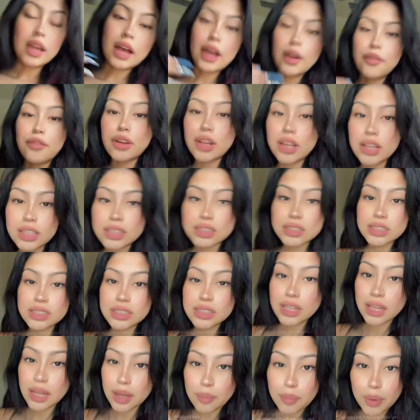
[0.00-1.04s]
I feel like this
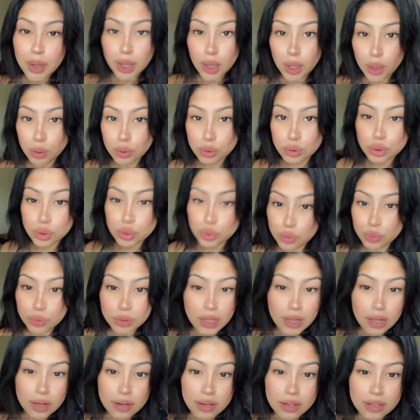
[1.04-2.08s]
is like my go-to
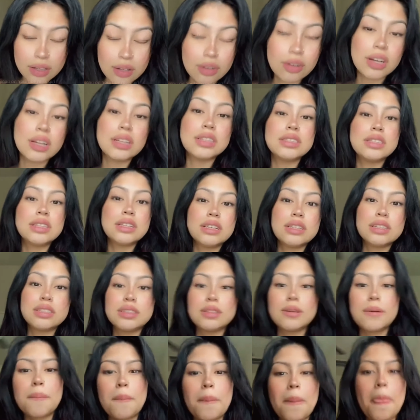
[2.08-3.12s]
when I look the
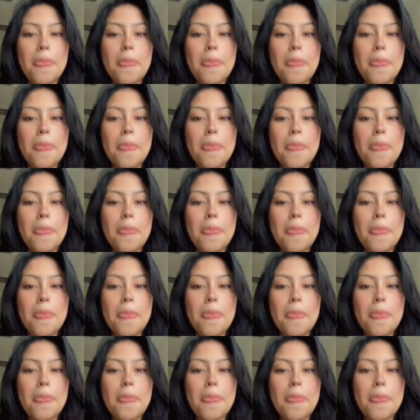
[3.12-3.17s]
craziest.